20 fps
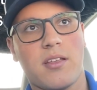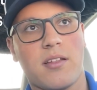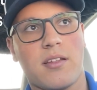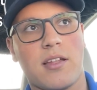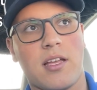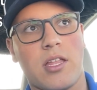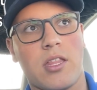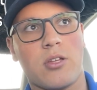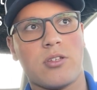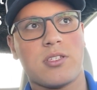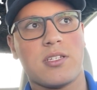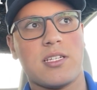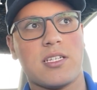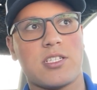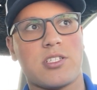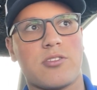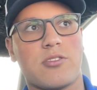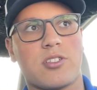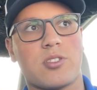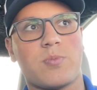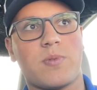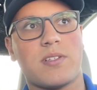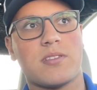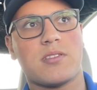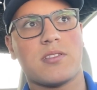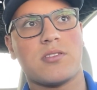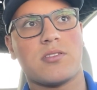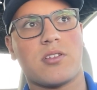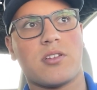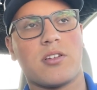Now, those additional
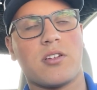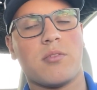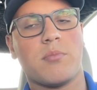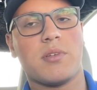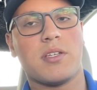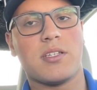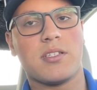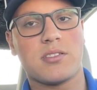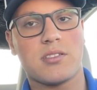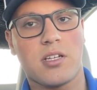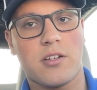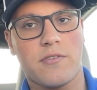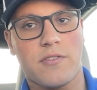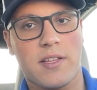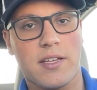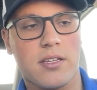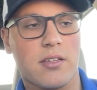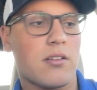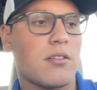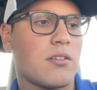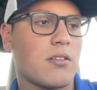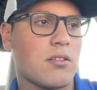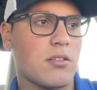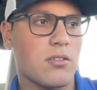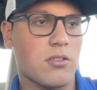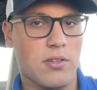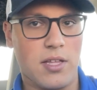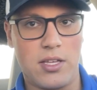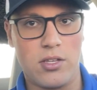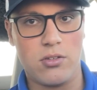expenses are going to be stuff like
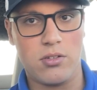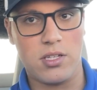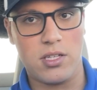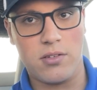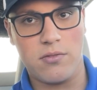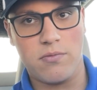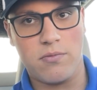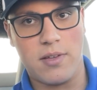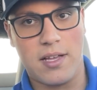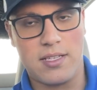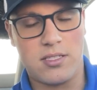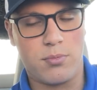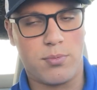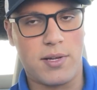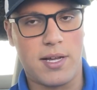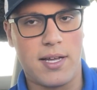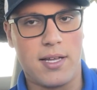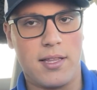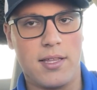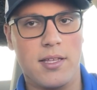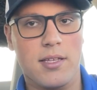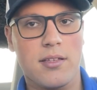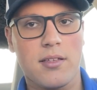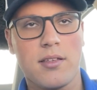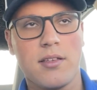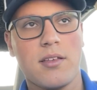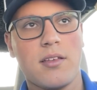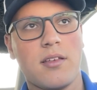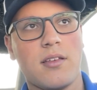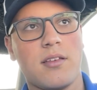that you need as a pilot.
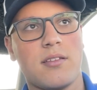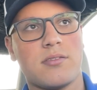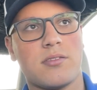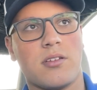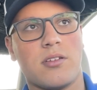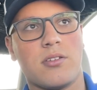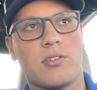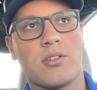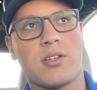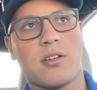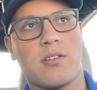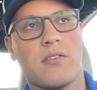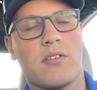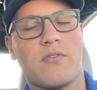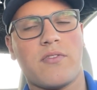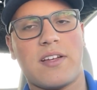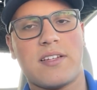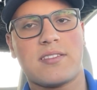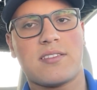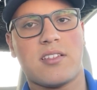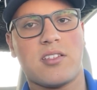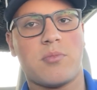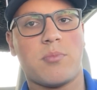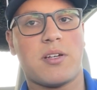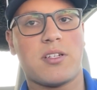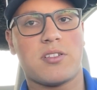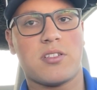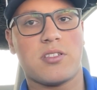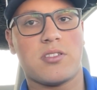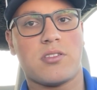So you can invest as
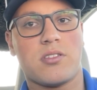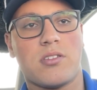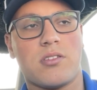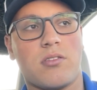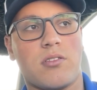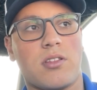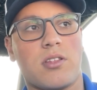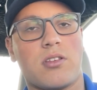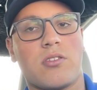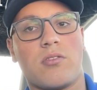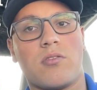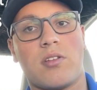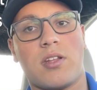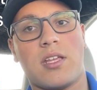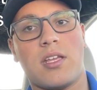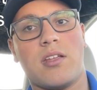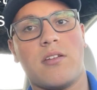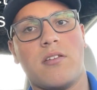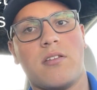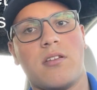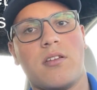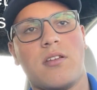much as you think you'll need.